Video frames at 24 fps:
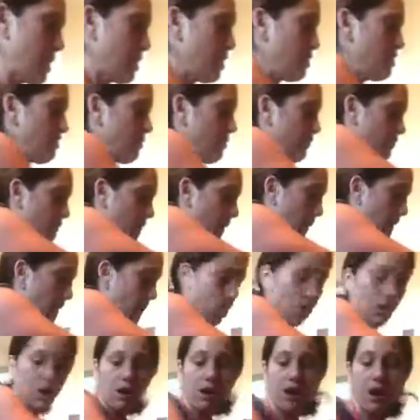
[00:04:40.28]
in
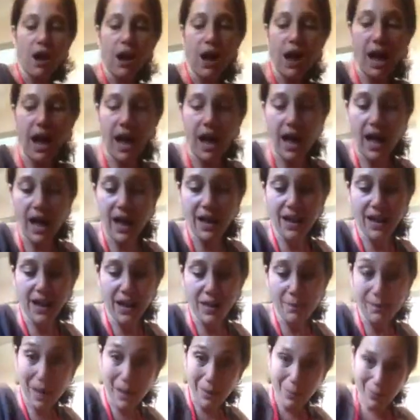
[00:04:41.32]
November,
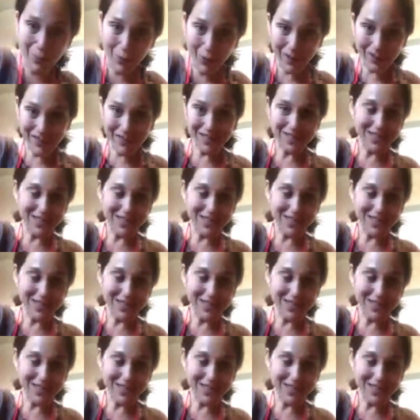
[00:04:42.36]
I bought